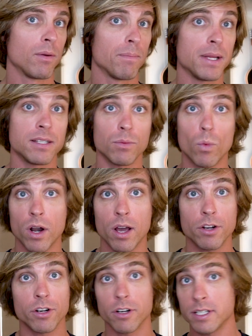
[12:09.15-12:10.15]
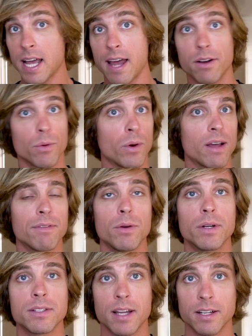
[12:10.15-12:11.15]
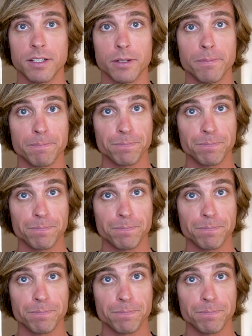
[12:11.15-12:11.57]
minted 100 or 10, or whatever you want to set it to.